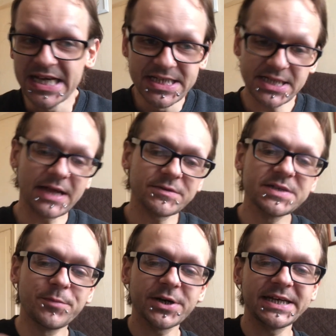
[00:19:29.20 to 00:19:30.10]
So that was
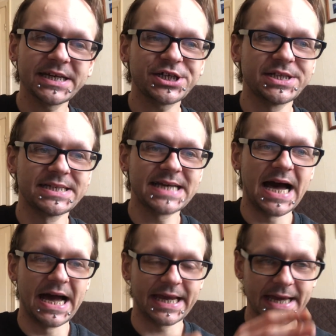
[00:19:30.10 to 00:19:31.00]
the book addiction
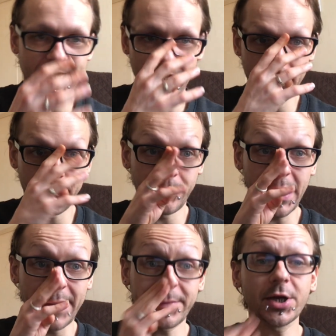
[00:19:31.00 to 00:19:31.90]
tag. I'm
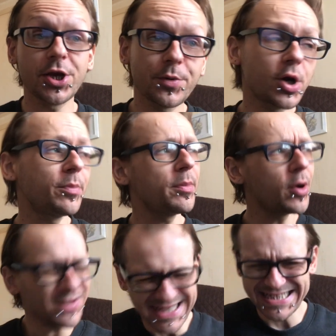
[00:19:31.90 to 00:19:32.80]
going to do a couple
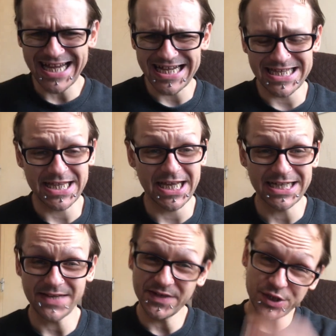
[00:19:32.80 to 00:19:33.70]
more of these tags, I think,
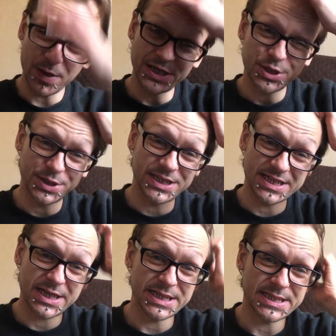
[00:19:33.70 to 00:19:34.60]
because I've actually quite enjoyed this.
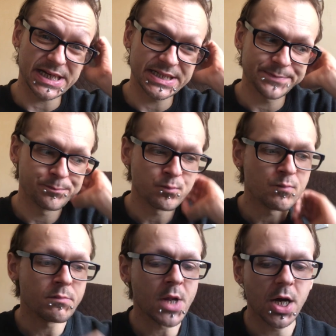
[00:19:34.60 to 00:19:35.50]
I think it's nice.
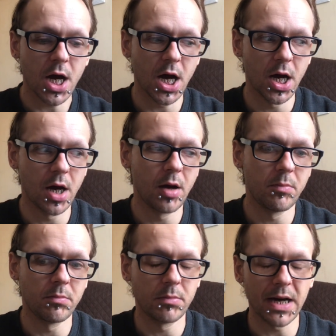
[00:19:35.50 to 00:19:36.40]
I
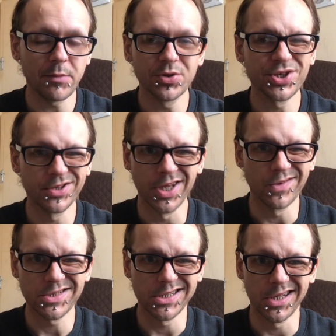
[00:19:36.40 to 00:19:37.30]
won't do
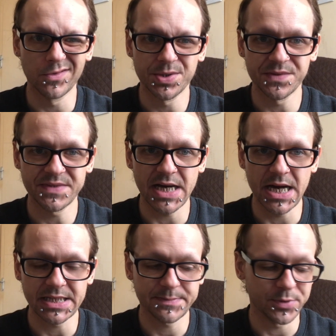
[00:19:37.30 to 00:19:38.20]
loads and loads of
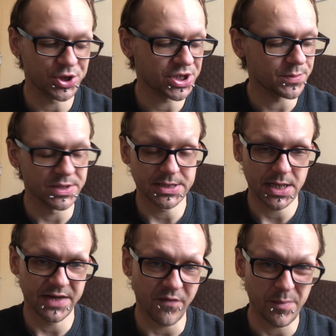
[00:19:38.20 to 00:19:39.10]
tags, but just ones that
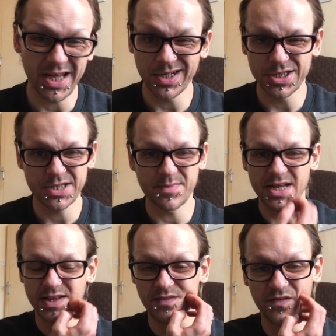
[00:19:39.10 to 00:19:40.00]
kind of appeal to
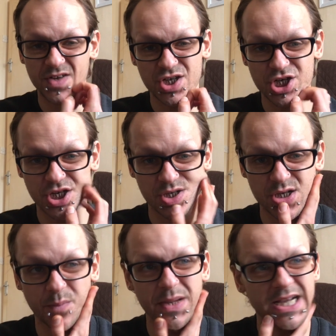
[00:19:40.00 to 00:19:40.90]
me, that feature
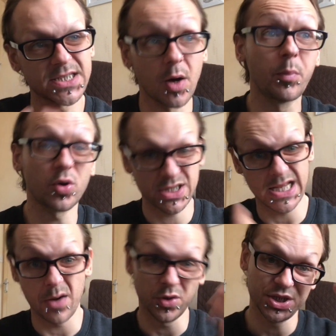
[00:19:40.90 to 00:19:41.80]
topics or books
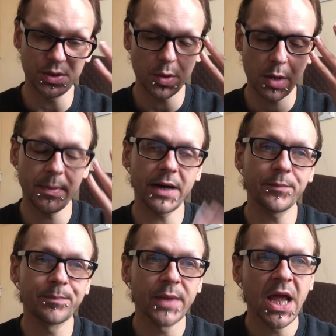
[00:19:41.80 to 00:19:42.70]
that I want to talk about.